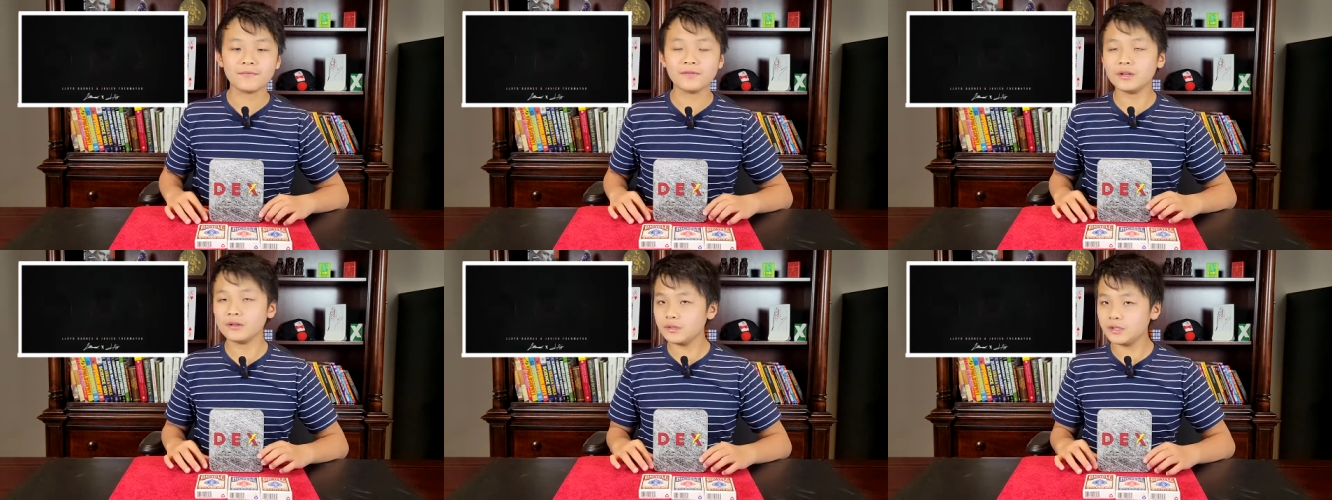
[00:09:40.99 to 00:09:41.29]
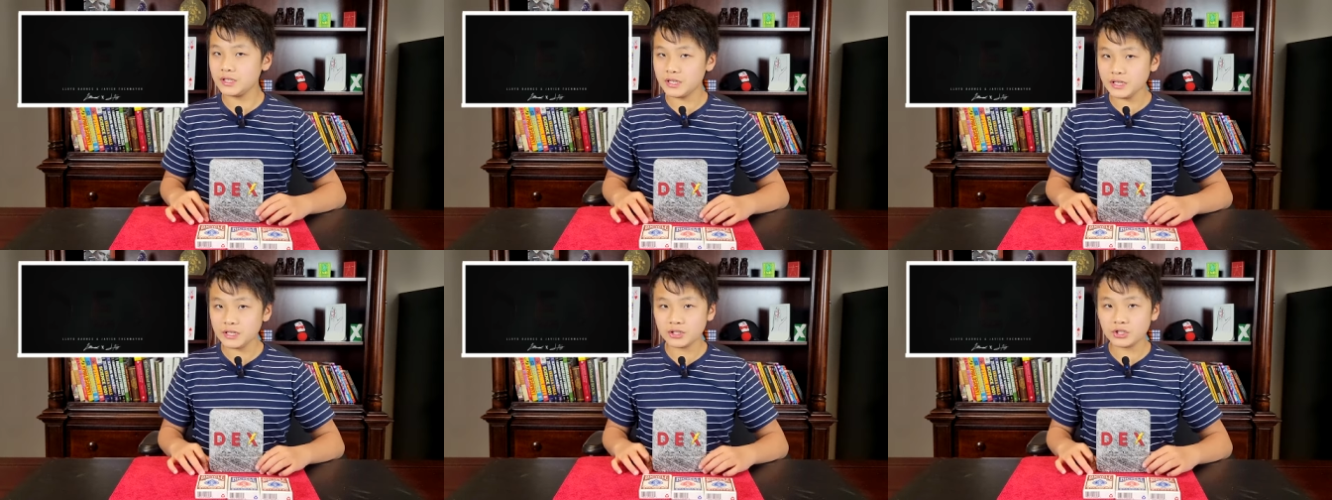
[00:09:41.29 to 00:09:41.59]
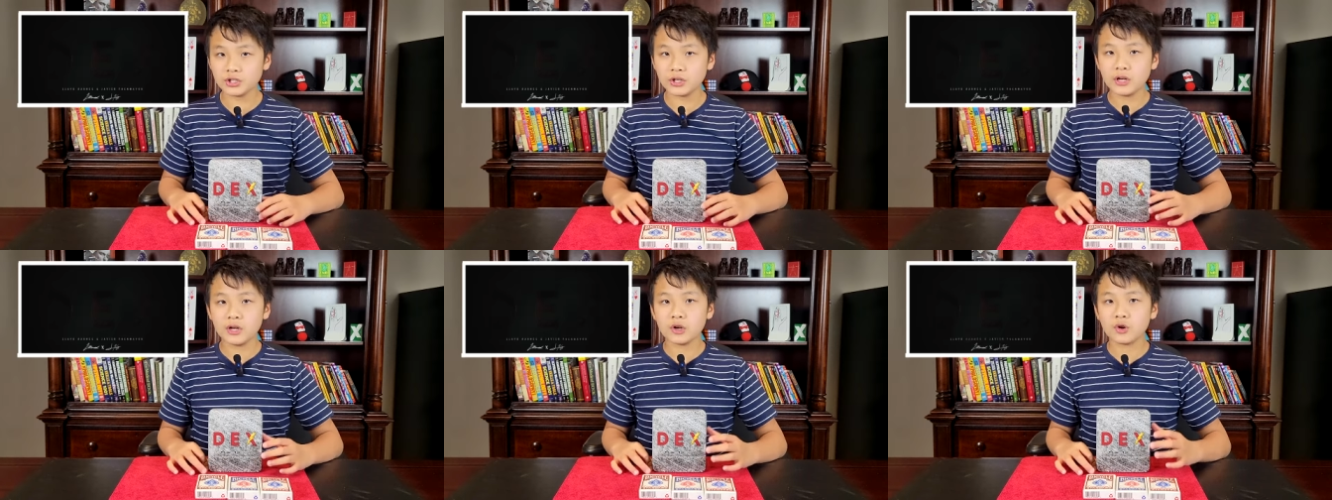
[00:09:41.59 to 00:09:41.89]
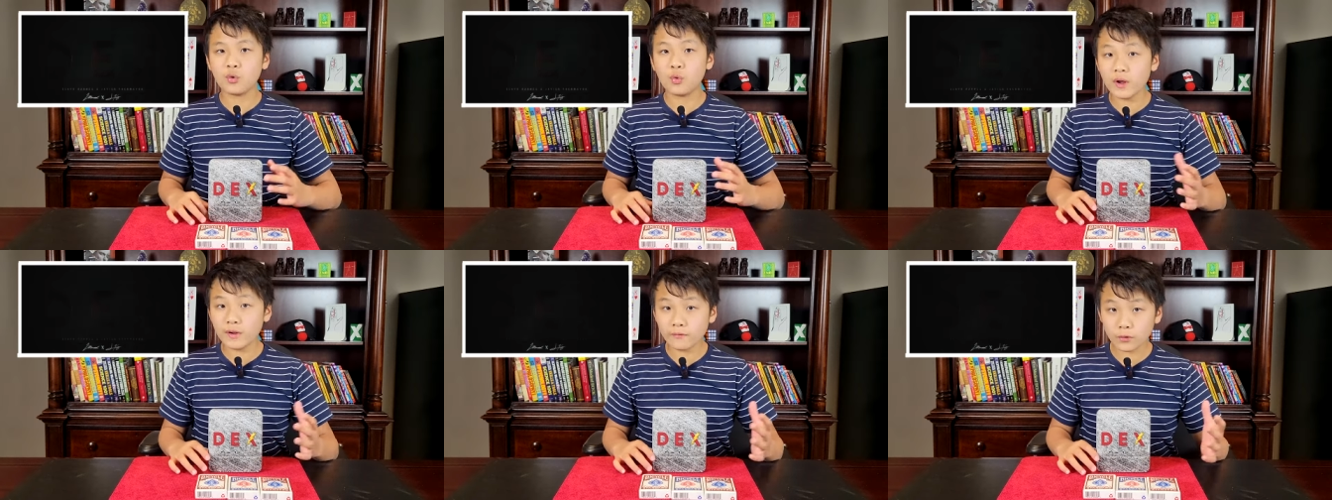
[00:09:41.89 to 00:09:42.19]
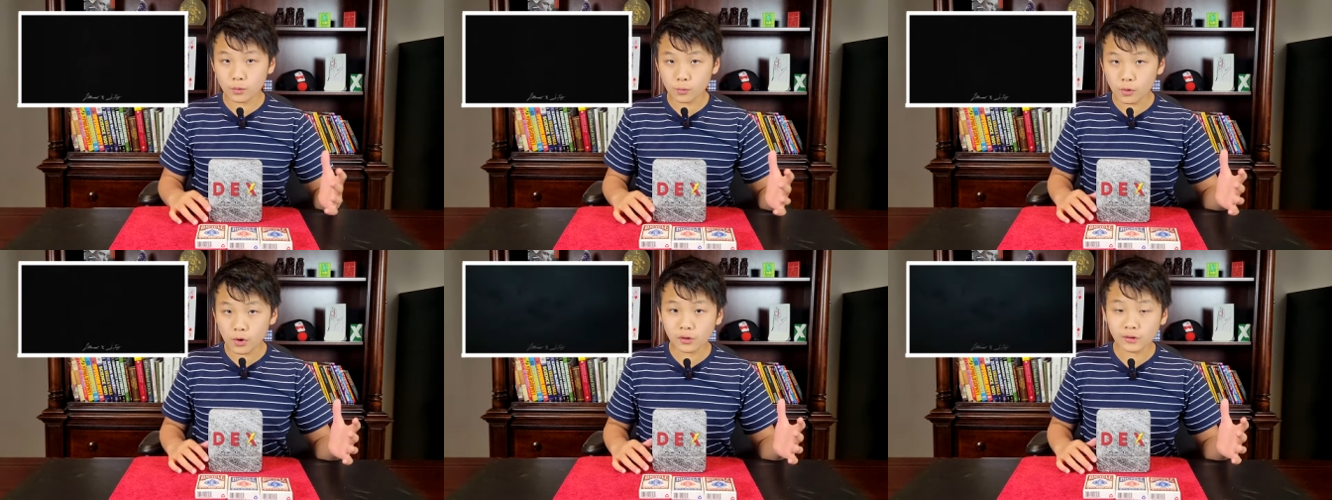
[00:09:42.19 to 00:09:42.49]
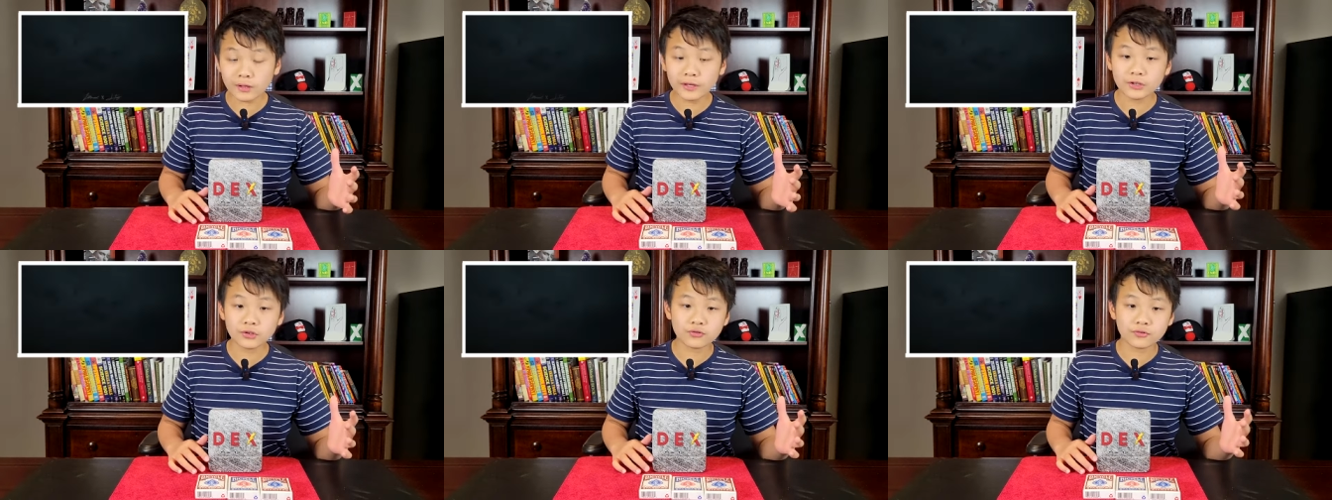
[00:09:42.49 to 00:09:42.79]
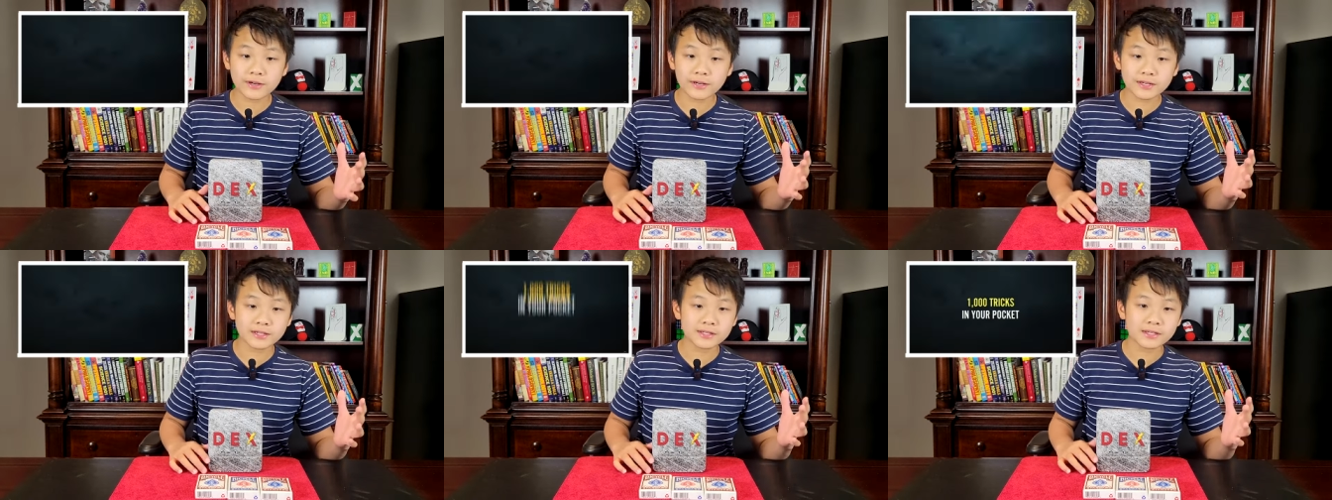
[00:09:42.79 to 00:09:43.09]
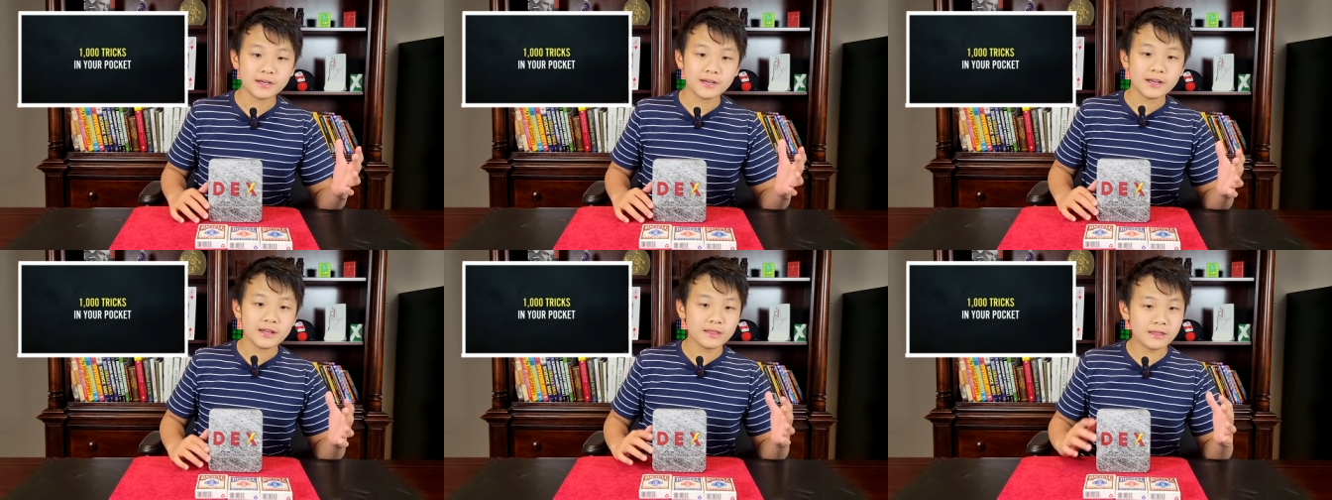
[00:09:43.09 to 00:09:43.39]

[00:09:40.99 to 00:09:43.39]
They'll teach quiver wallet tricks.